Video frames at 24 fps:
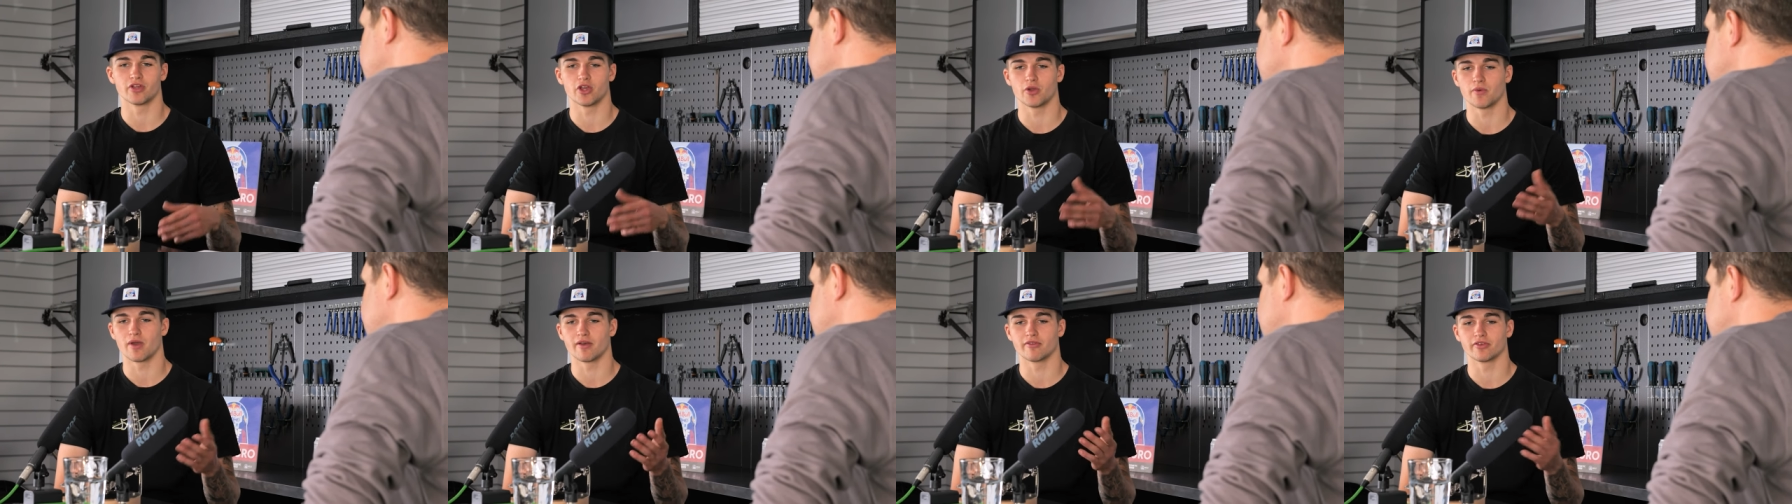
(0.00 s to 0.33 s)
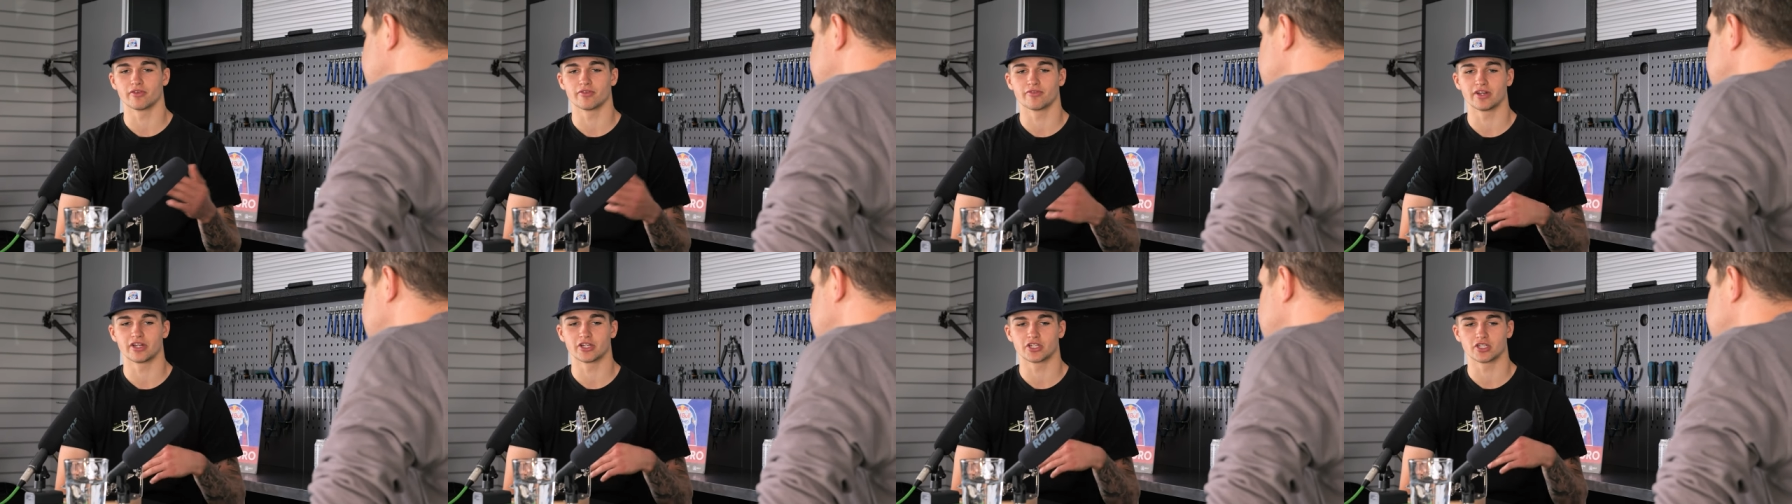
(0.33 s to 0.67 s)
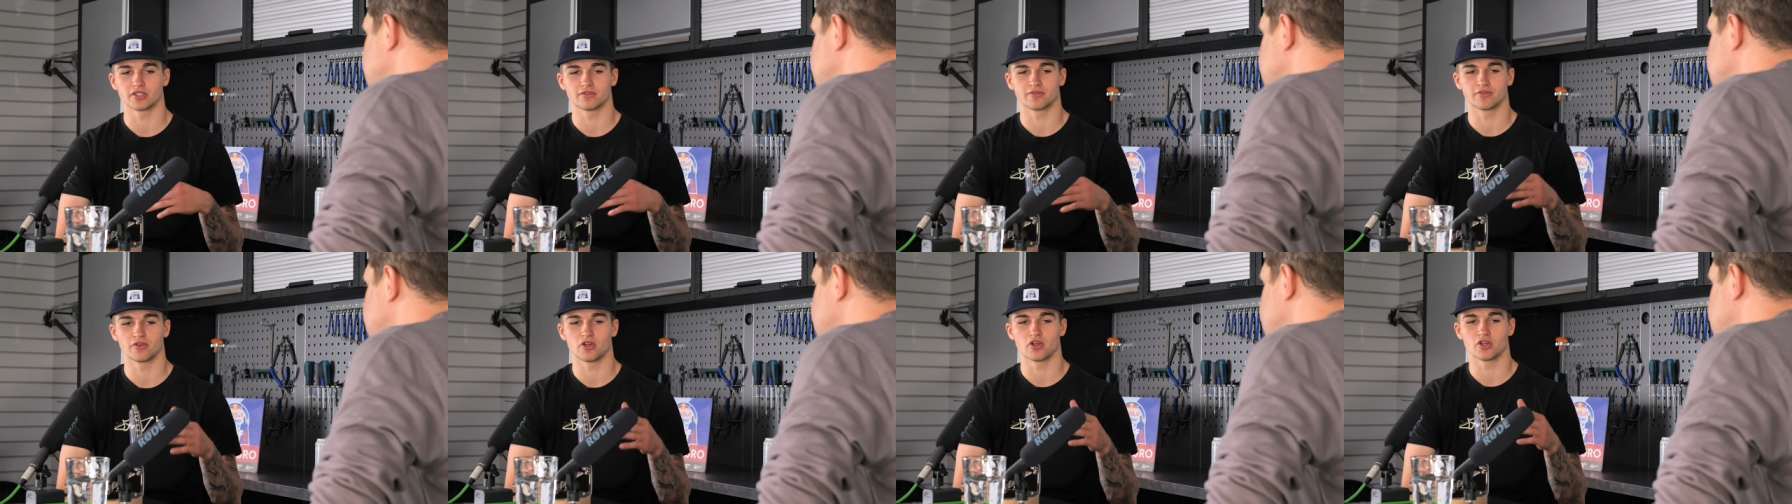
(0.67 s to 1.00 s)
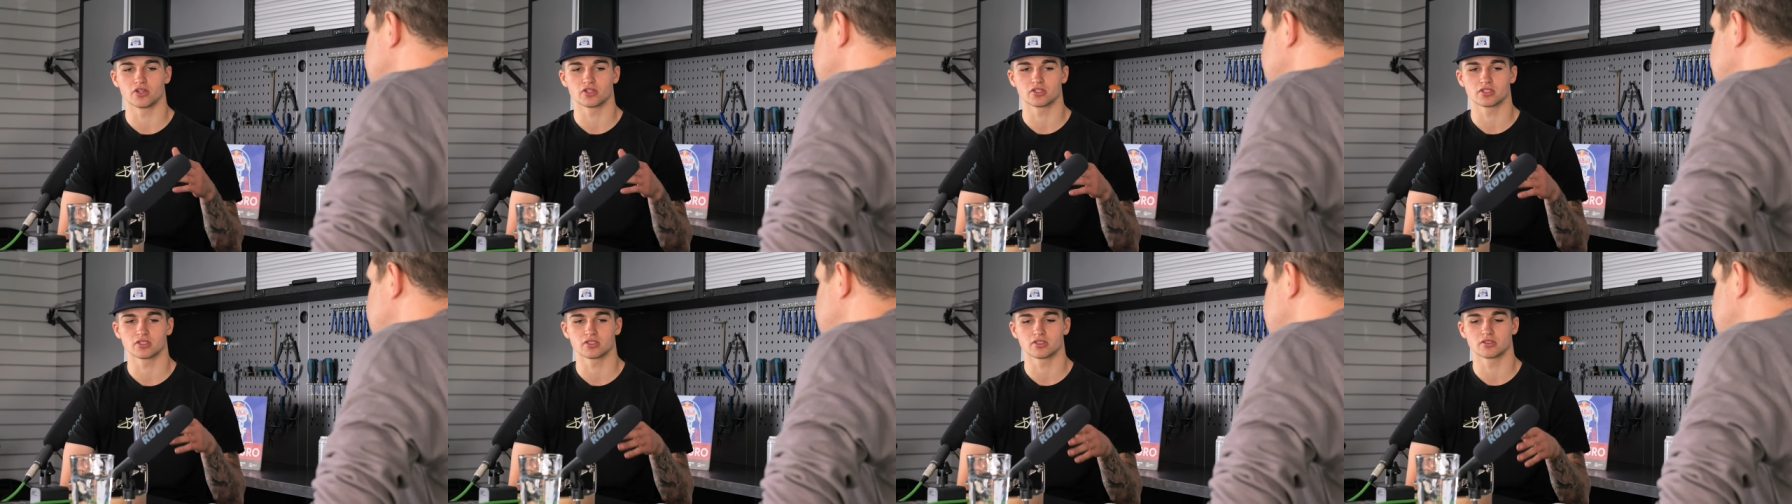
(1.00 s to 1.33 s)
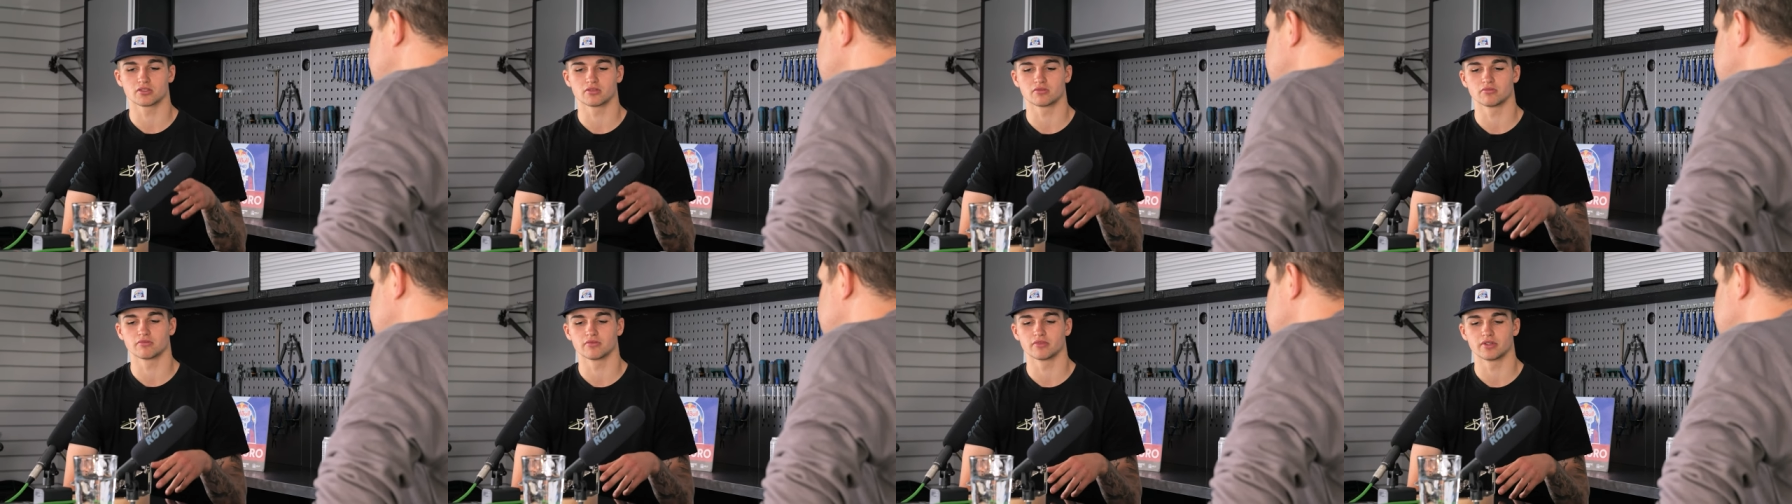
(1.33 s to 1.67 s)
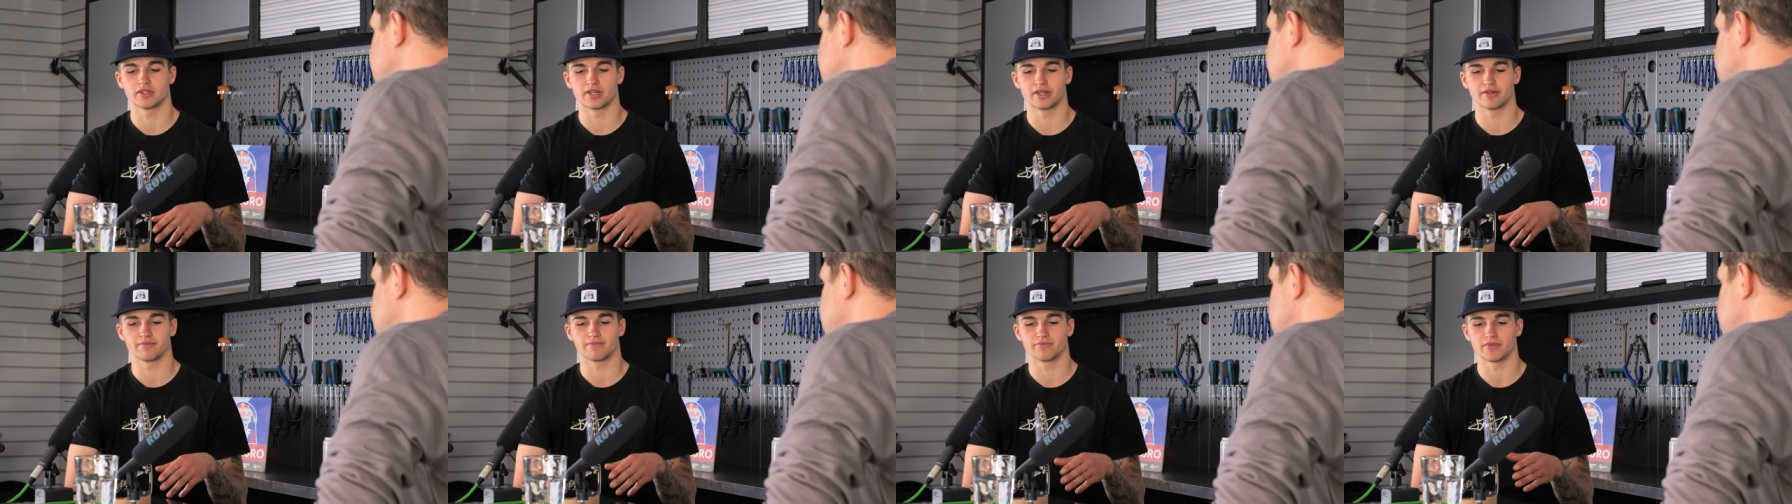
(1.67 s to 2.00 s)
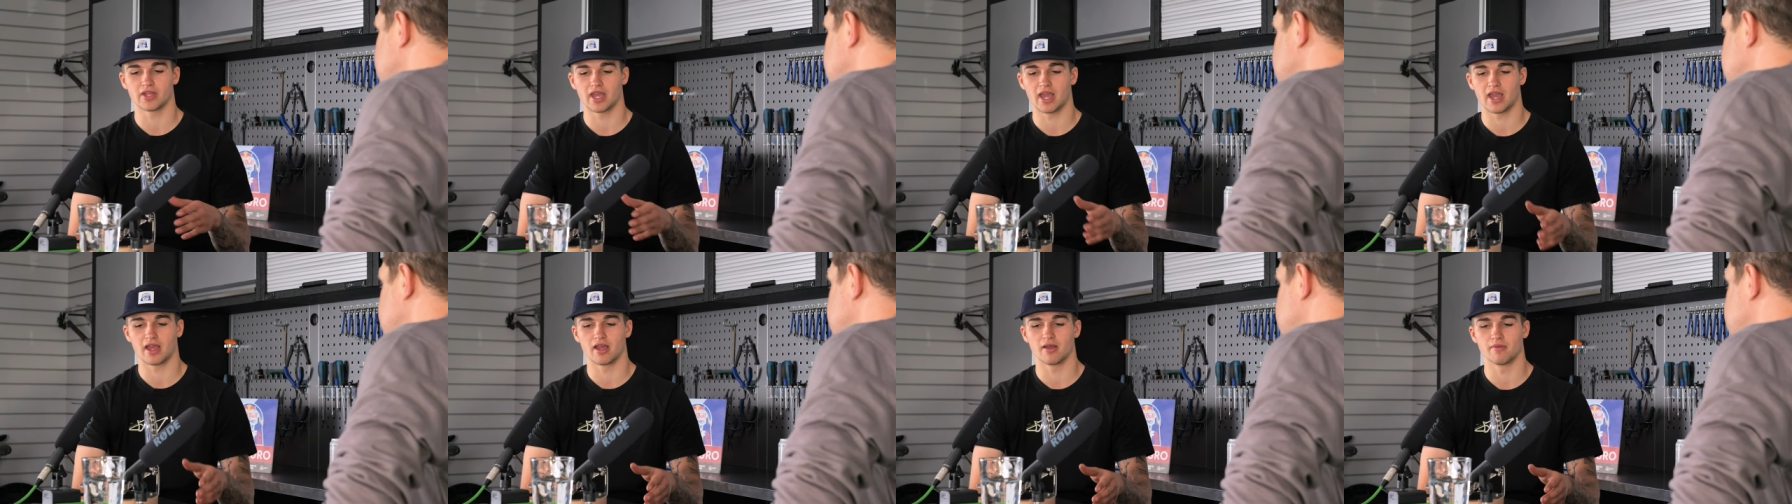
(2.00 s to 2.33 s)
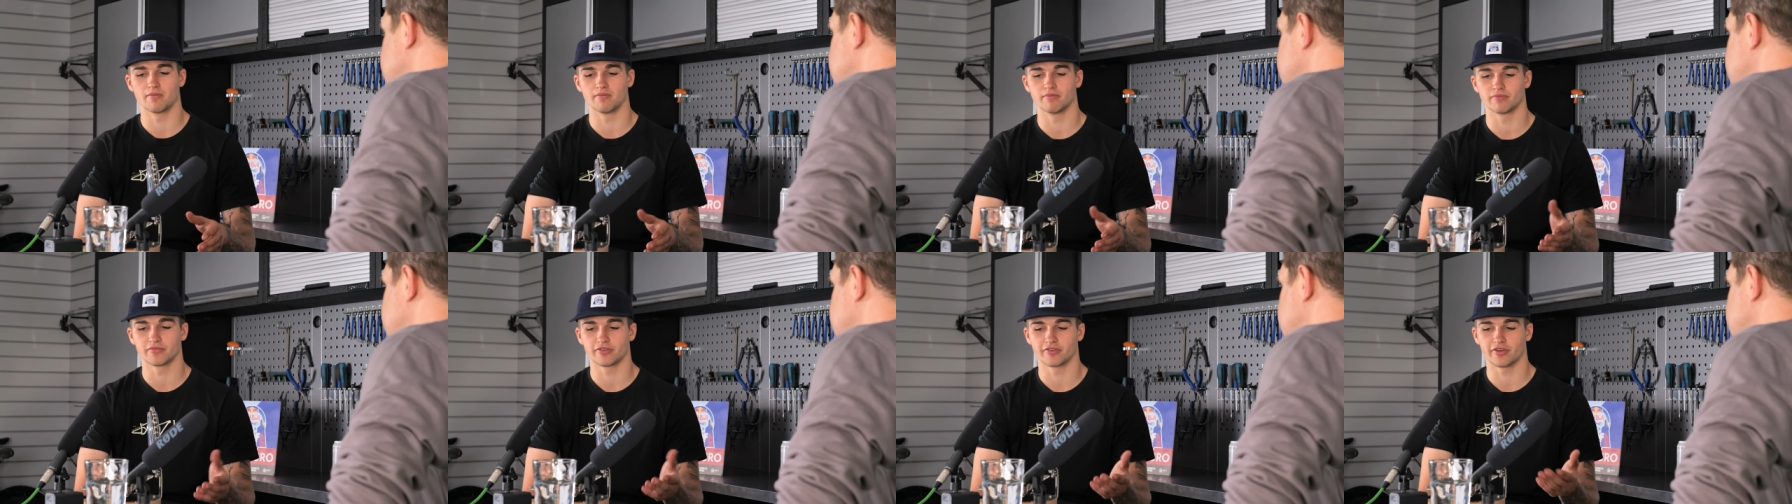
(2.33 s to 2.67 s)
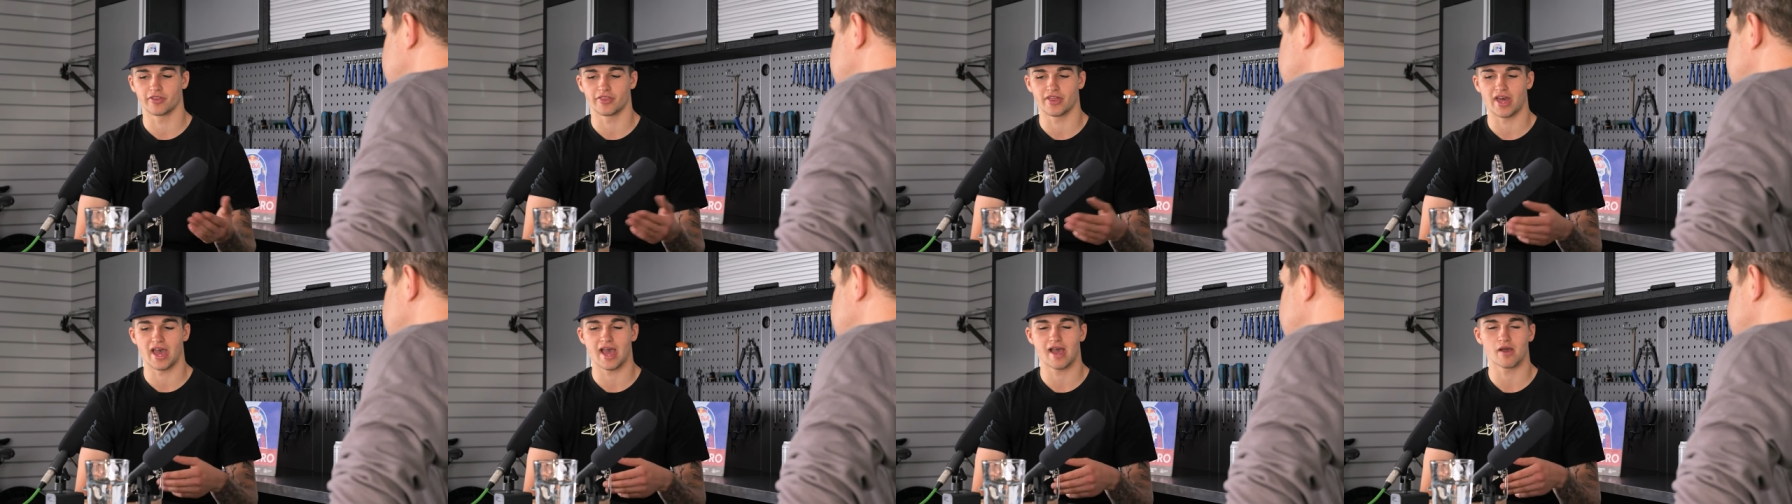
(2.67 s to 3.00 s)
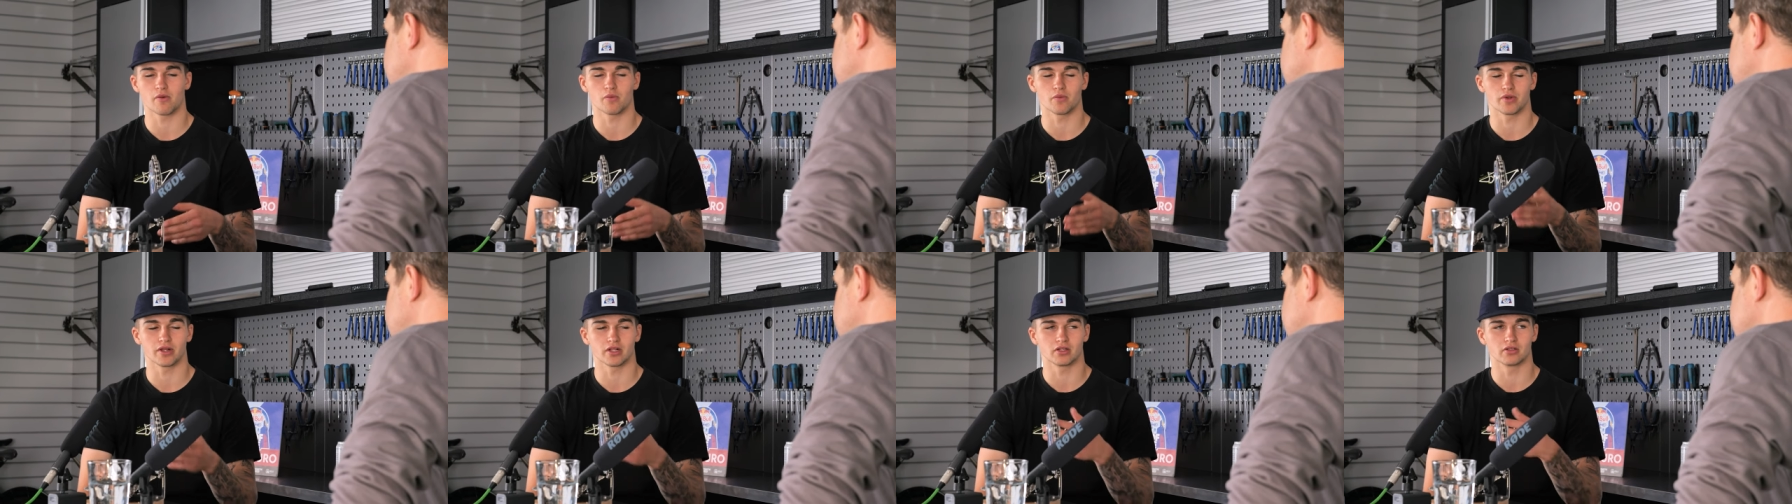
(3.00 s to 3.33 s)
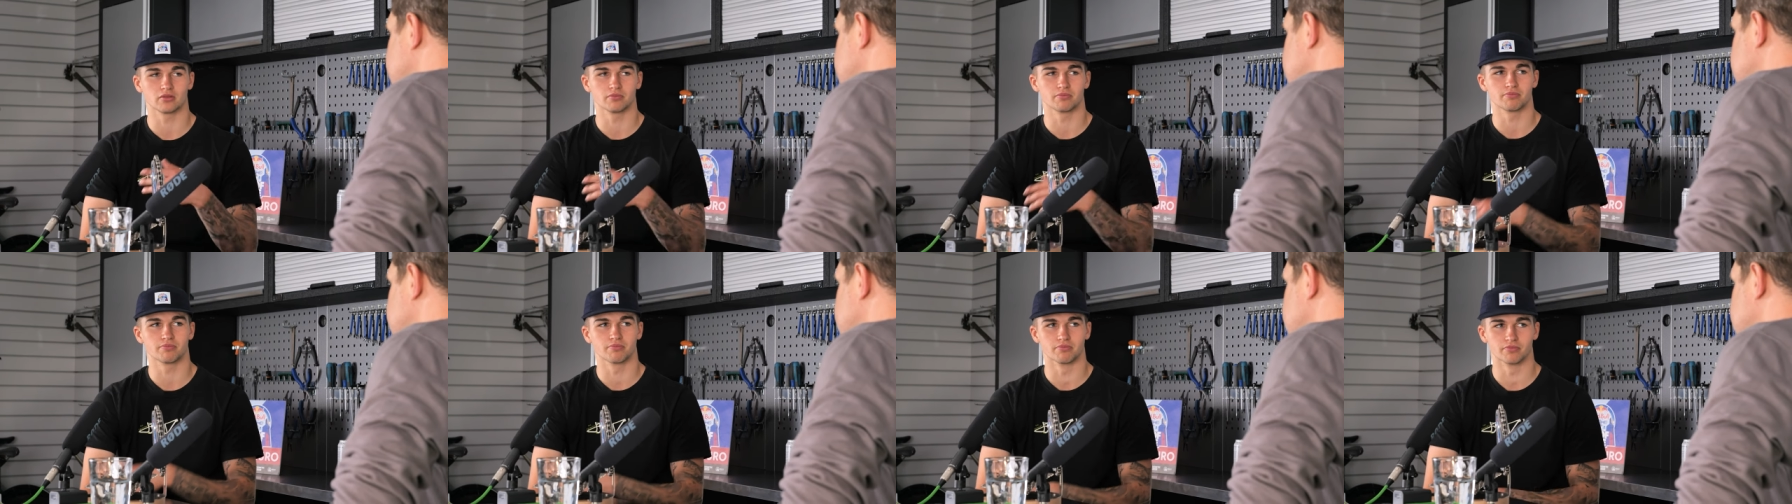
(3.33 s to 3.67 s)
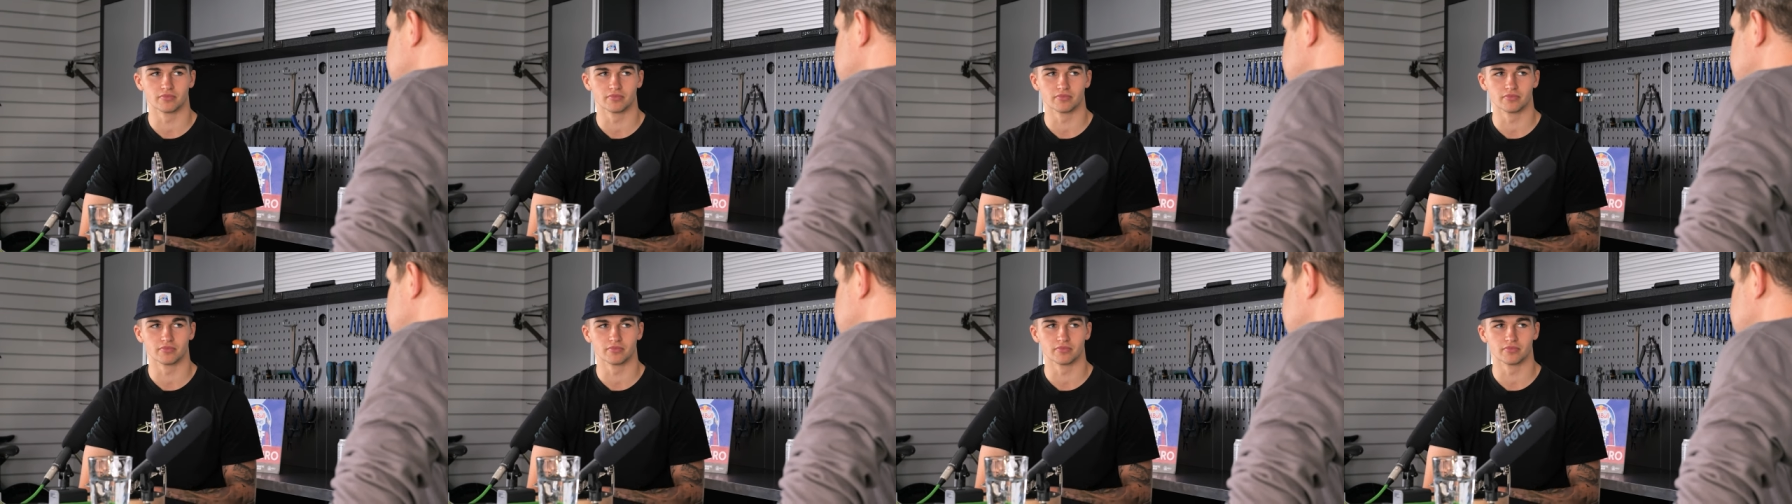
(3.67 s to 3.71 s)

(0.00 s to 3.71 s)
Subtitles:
whoever finishes first for that will